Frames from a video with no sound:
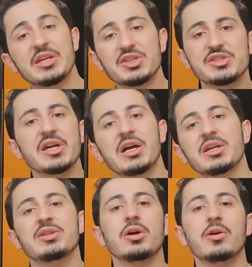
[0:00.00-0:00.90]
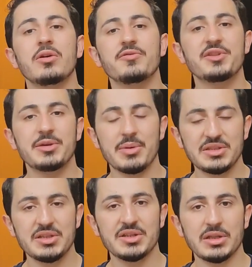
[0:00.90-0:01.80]
each side of the
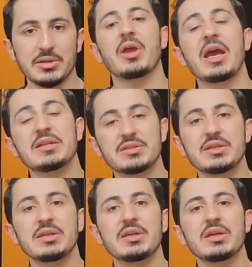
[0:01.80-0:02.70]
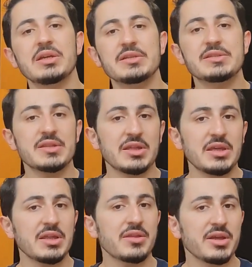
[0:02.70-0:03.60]
material, and D is
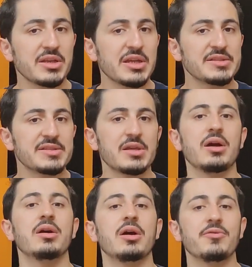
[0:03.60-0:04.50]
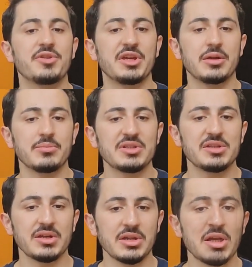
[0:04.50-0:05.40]
the thickness of the
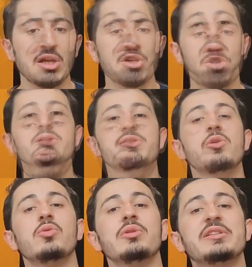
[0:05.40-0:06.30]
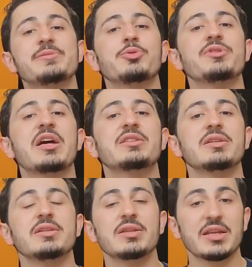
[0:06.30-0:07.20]
material. So let's put that
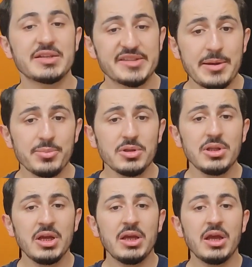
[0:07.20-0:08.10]
in an example.